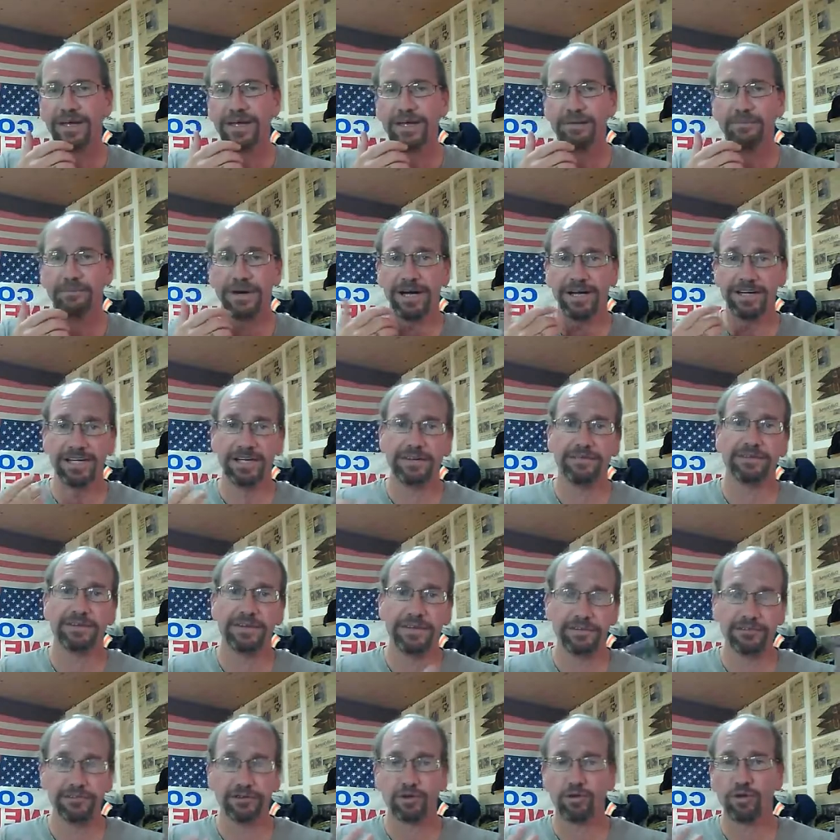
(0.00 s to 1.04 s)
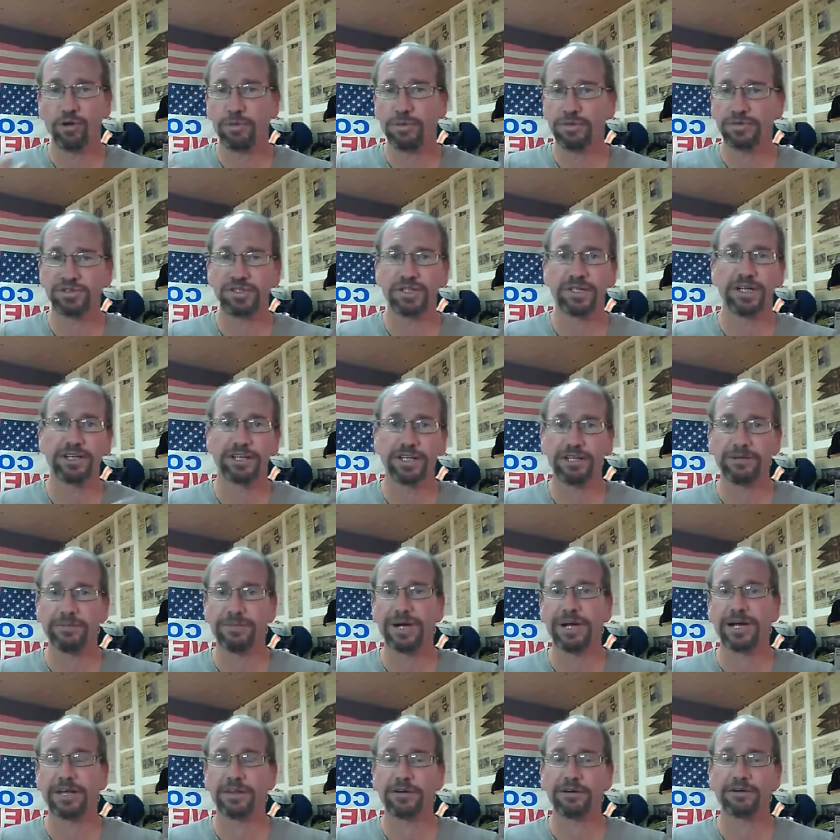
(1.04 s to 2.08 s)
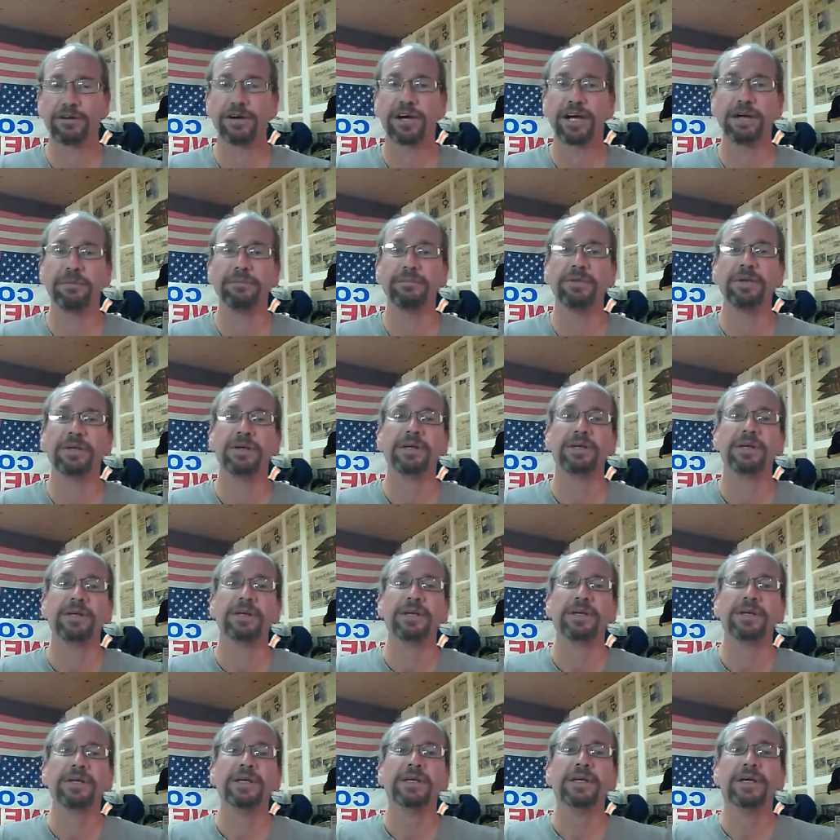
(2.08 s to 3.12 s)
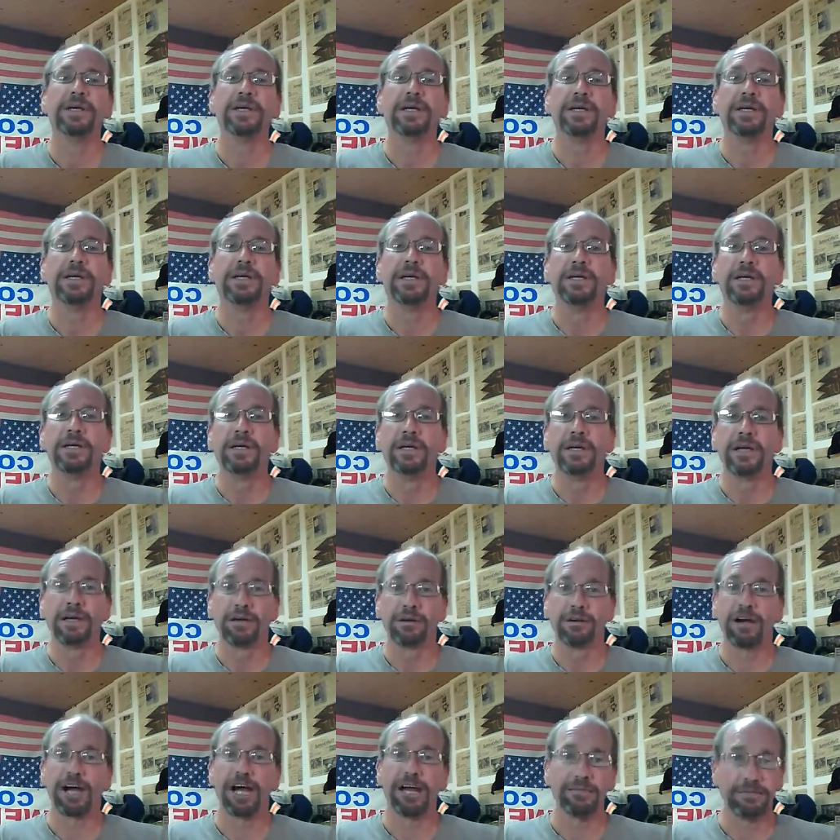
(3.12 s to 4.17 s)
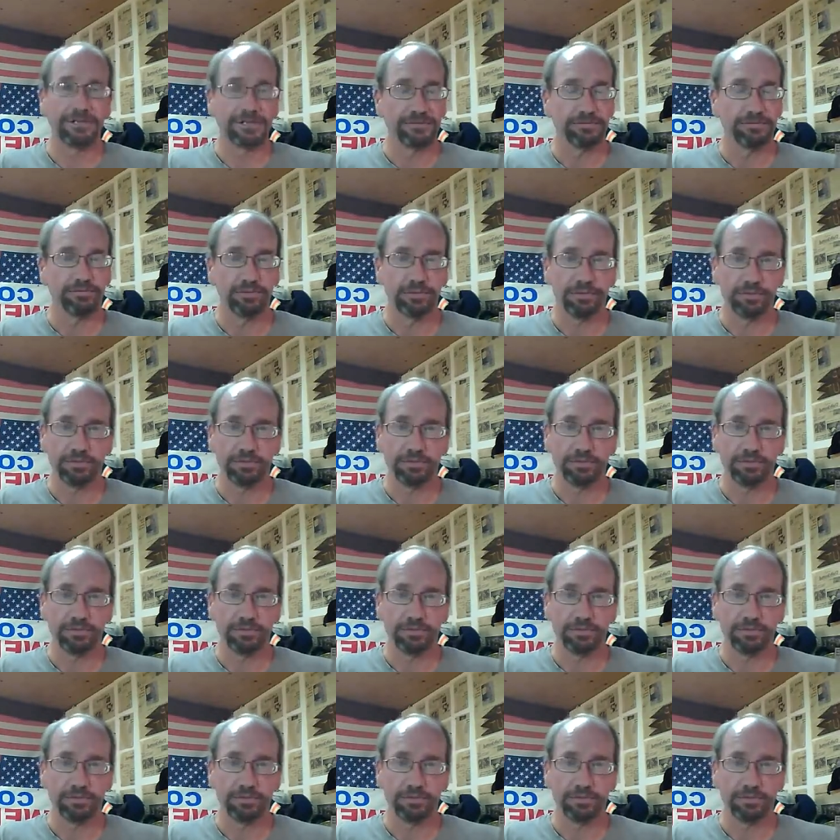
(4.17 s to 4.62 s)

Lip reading: And by definition, corpus delicti, the body of the crime. Crime is